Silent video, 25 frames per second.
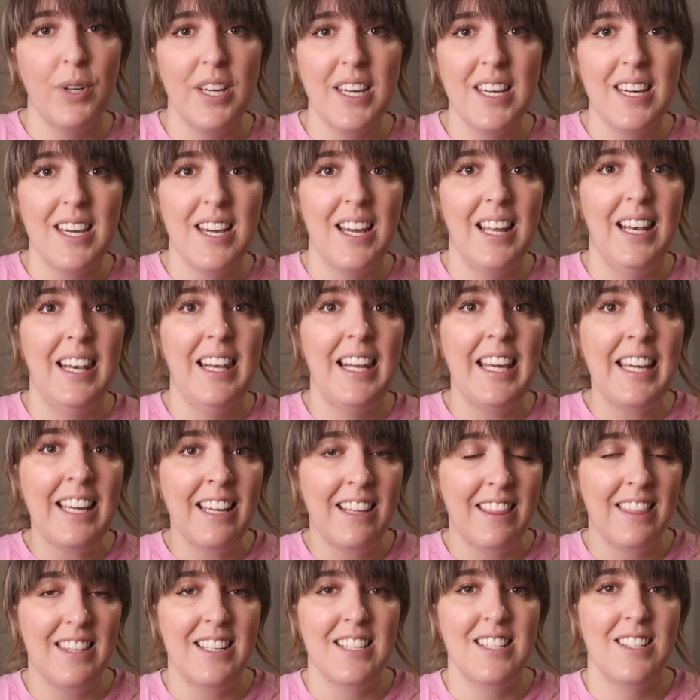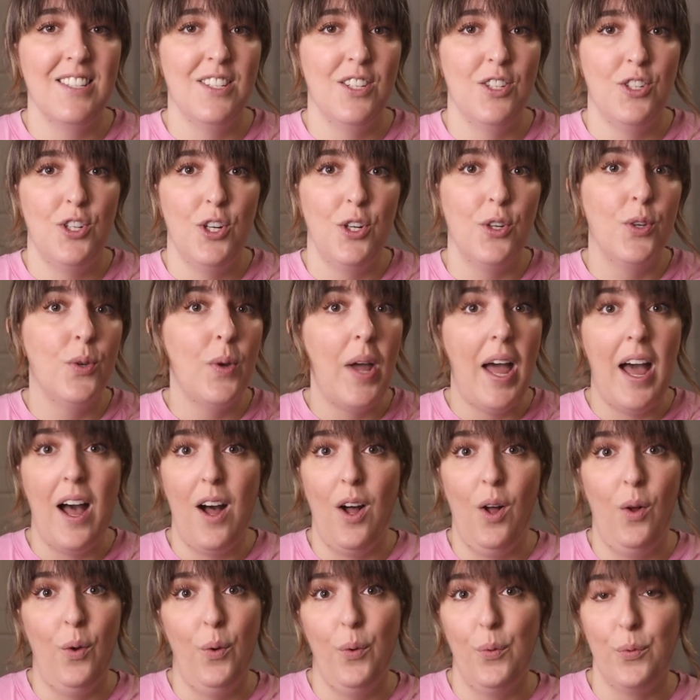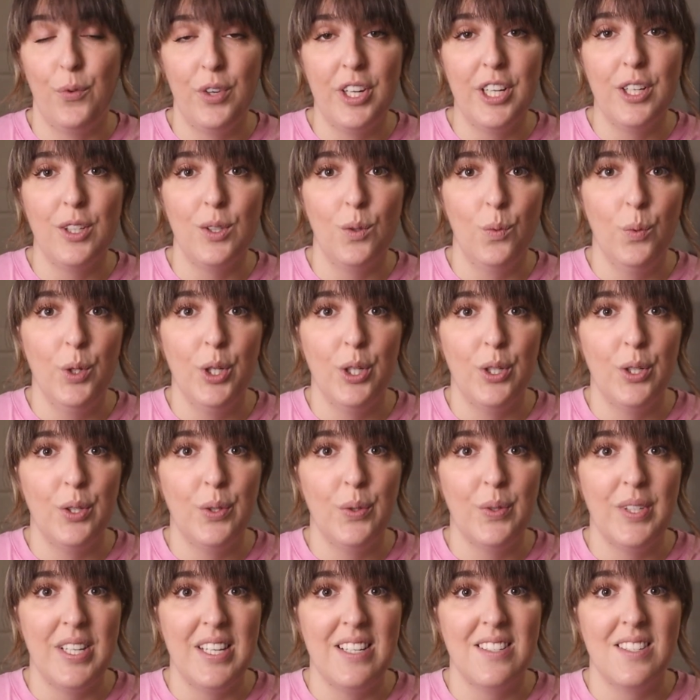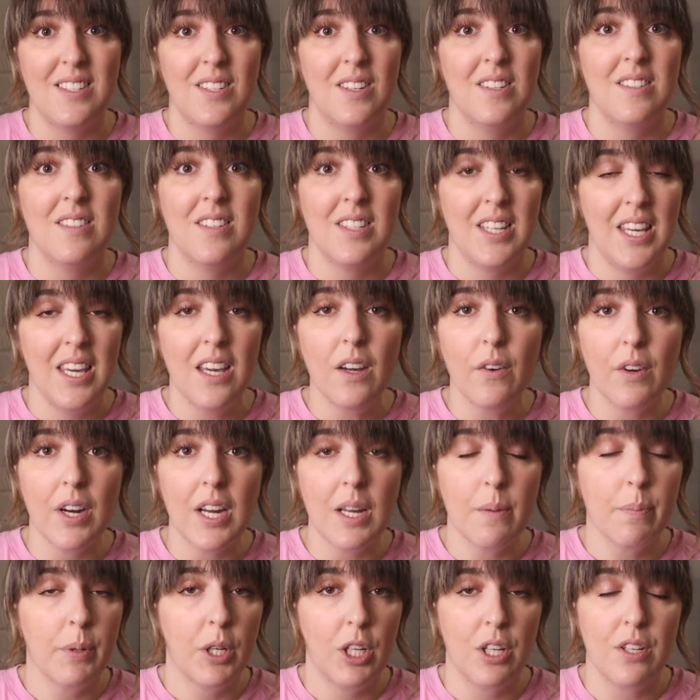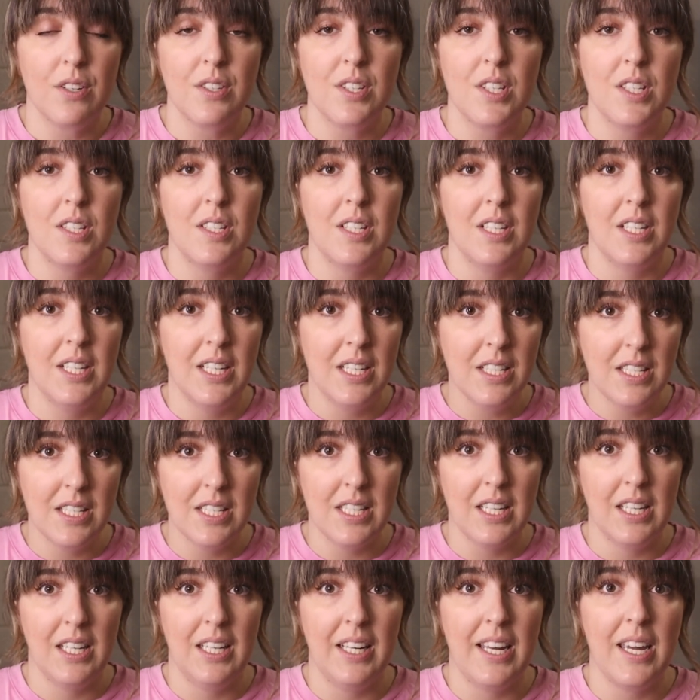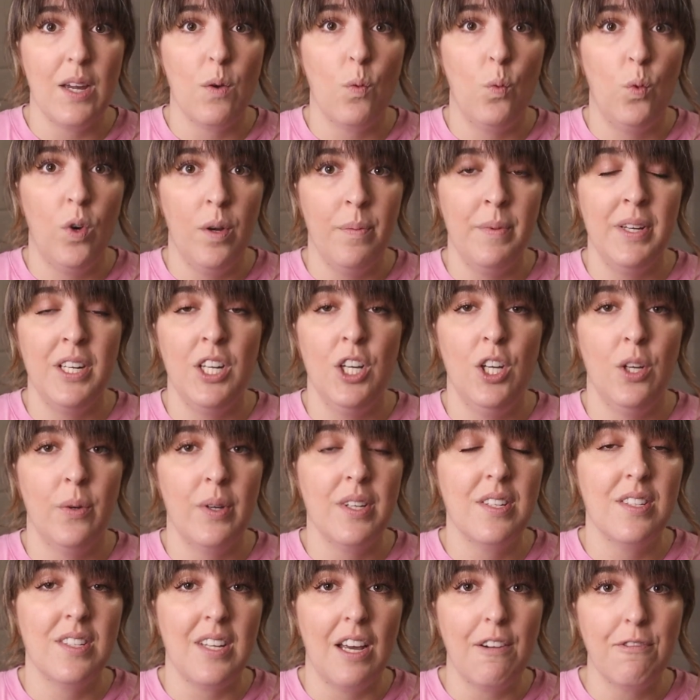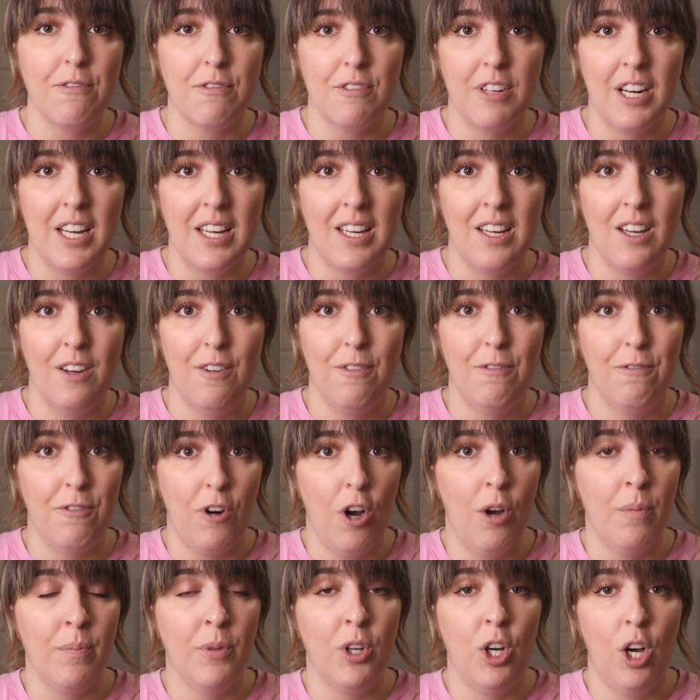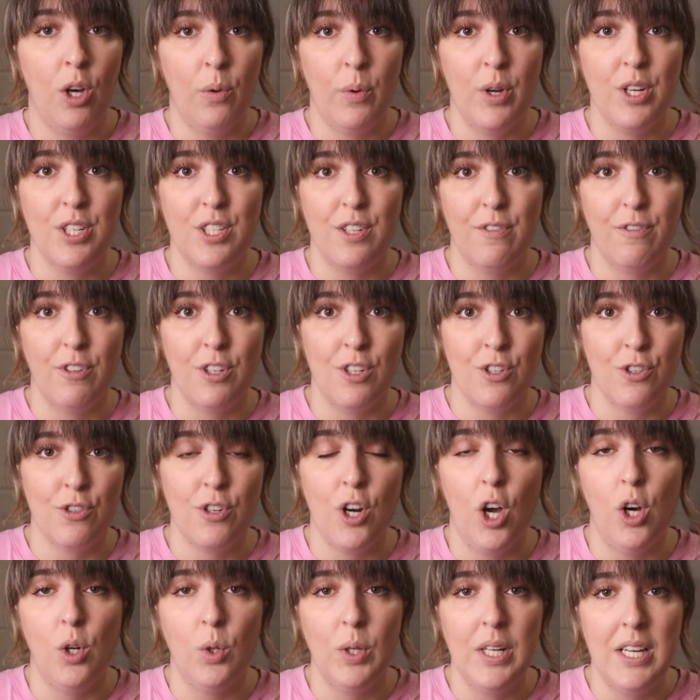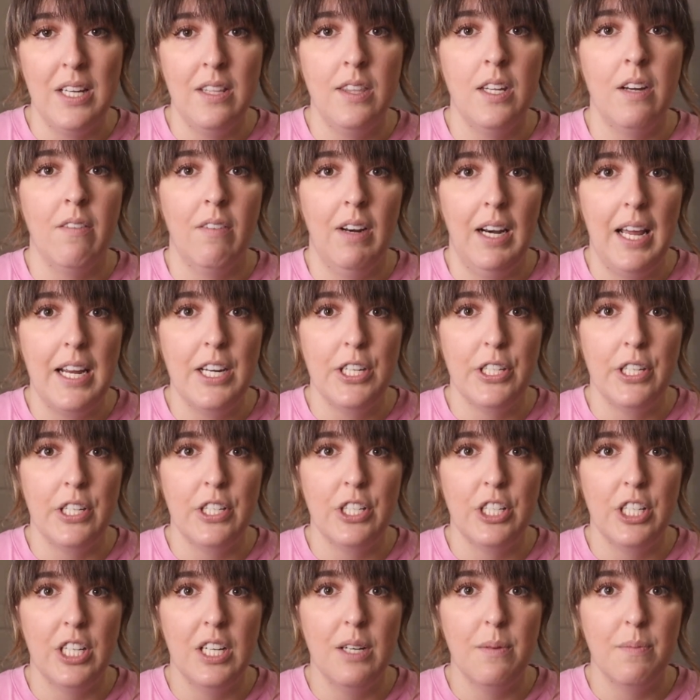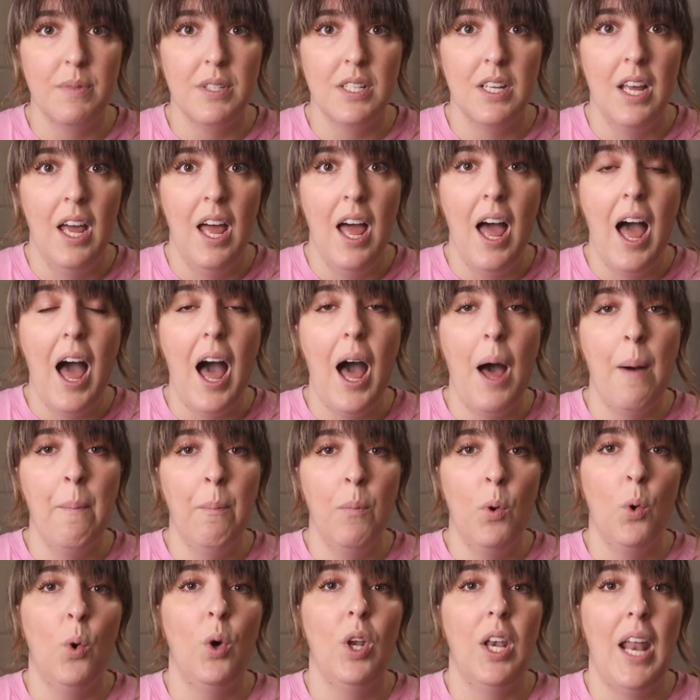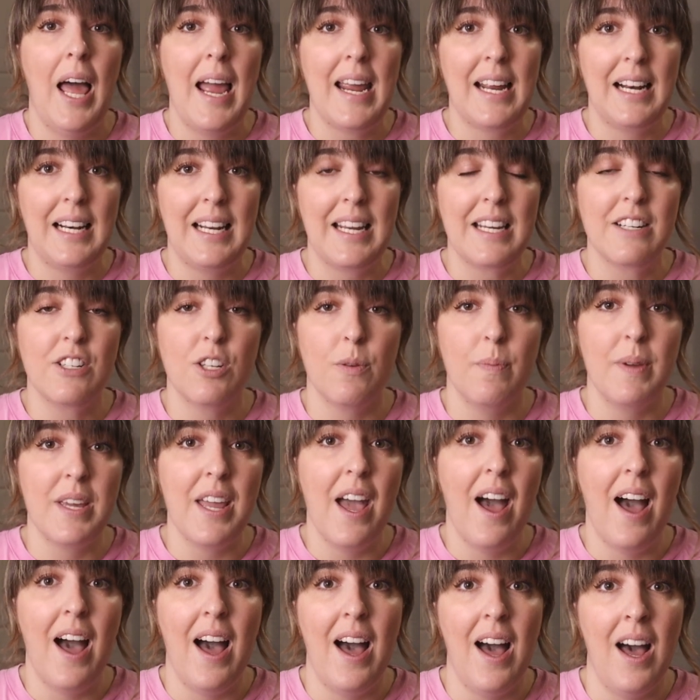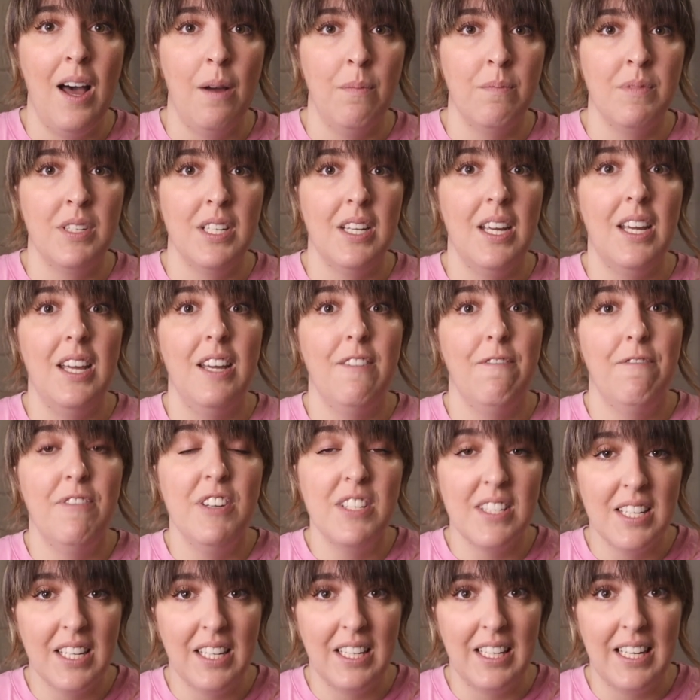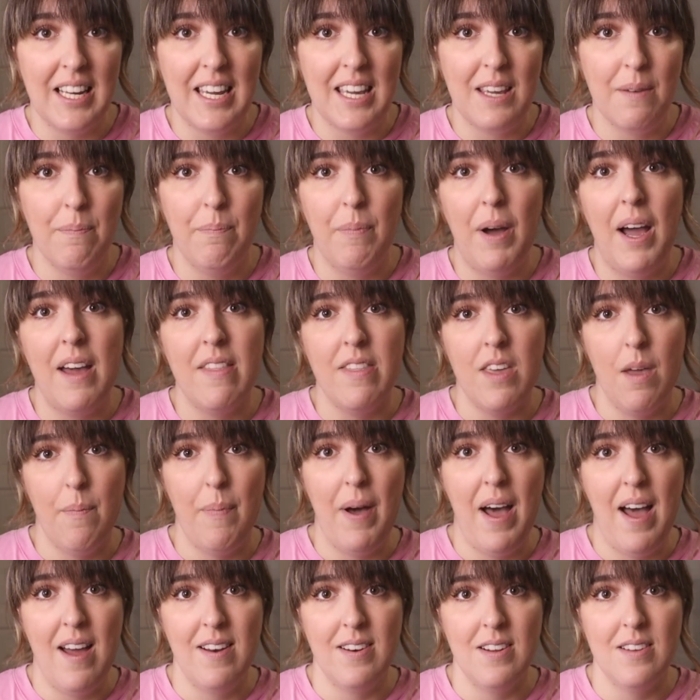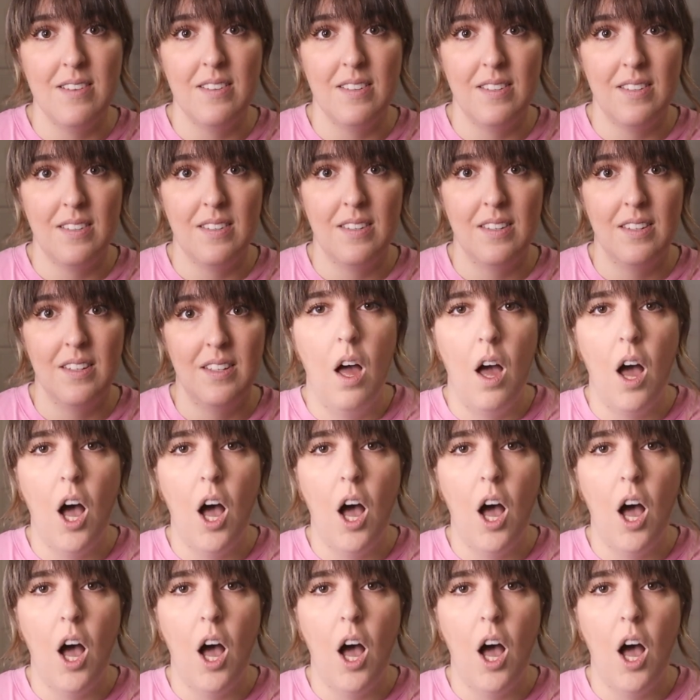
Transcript: we link this to our real world, it's scary because statistically, women who are suffering from coercive control in their relationships are more likely to be harmed physically by their partners.